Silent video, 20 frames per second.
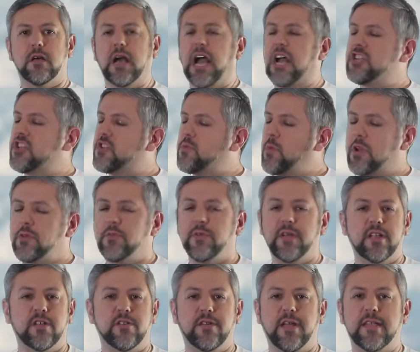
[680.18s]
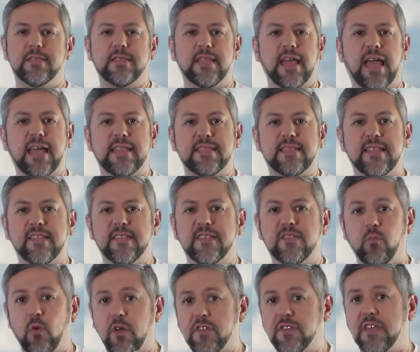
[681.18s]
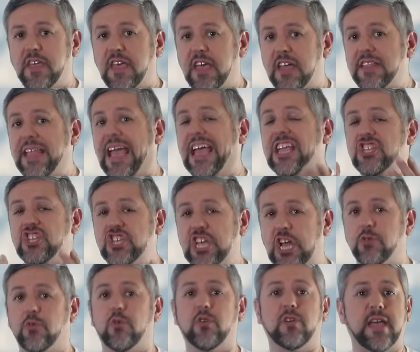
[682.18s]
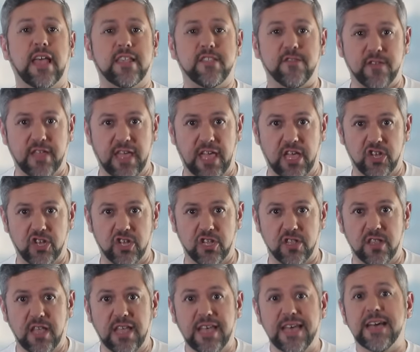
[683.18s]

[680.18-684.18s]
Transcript: I just want to reiterate that this is once again a general classification.